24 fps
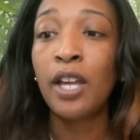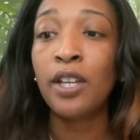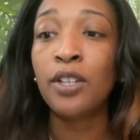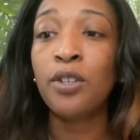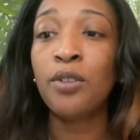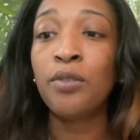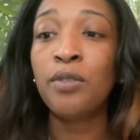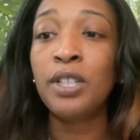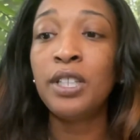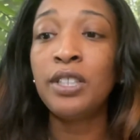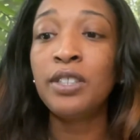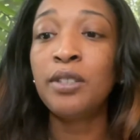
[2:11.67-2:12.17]

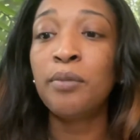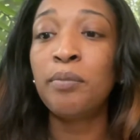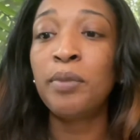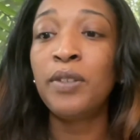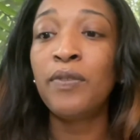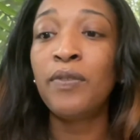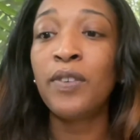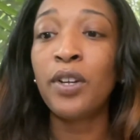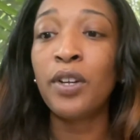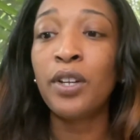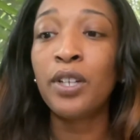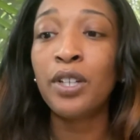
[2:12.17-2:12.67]
You need to be
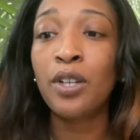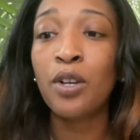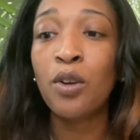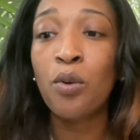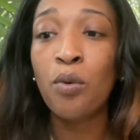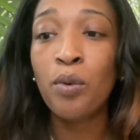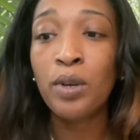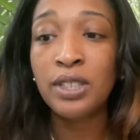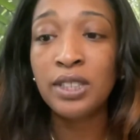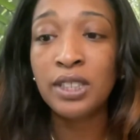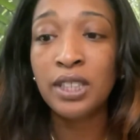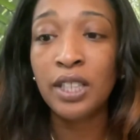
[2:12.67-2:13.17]
very
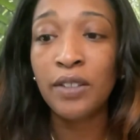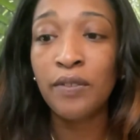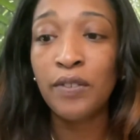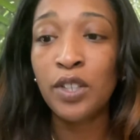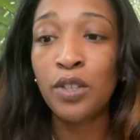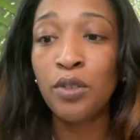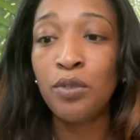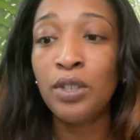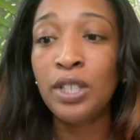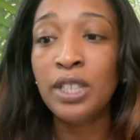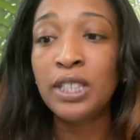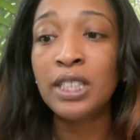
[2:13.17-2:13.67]
inquisitive and
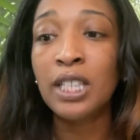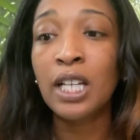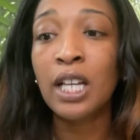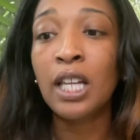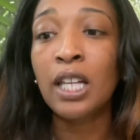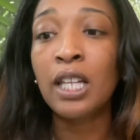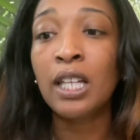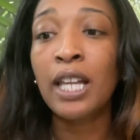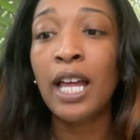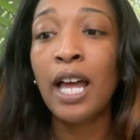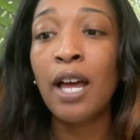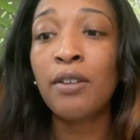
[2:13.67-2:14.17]
you need to
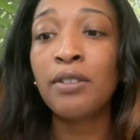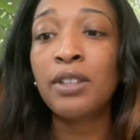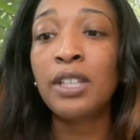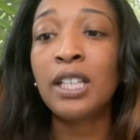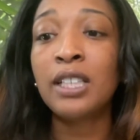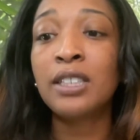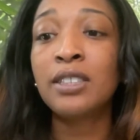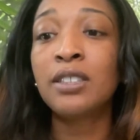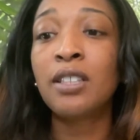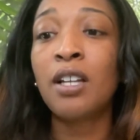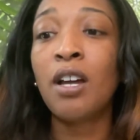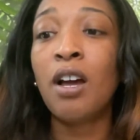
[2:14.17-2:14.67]
allow
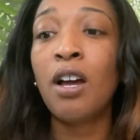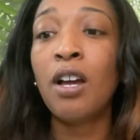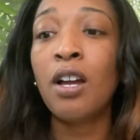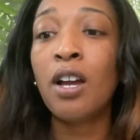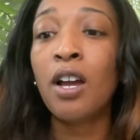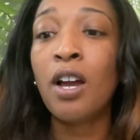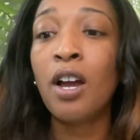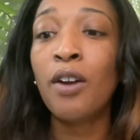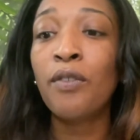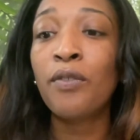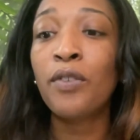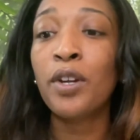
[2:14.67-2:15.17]
things to
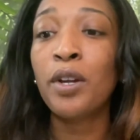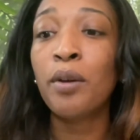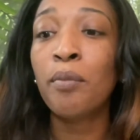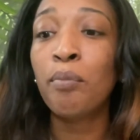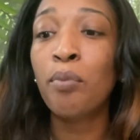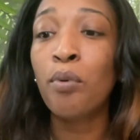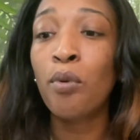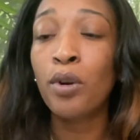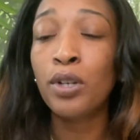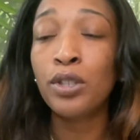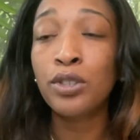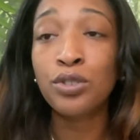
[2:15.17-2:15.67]
uncover
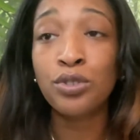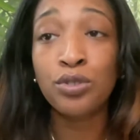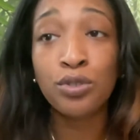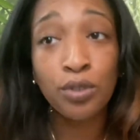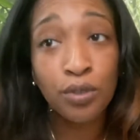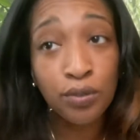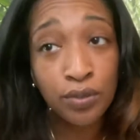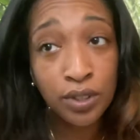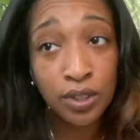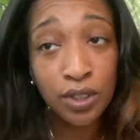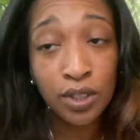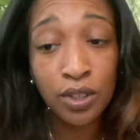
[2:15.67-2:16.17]
important
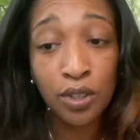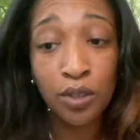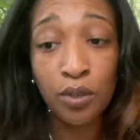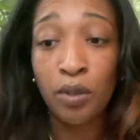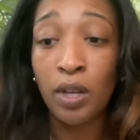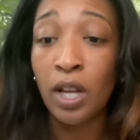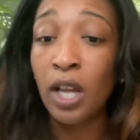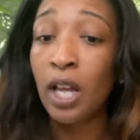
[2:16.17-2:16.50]
truths to you.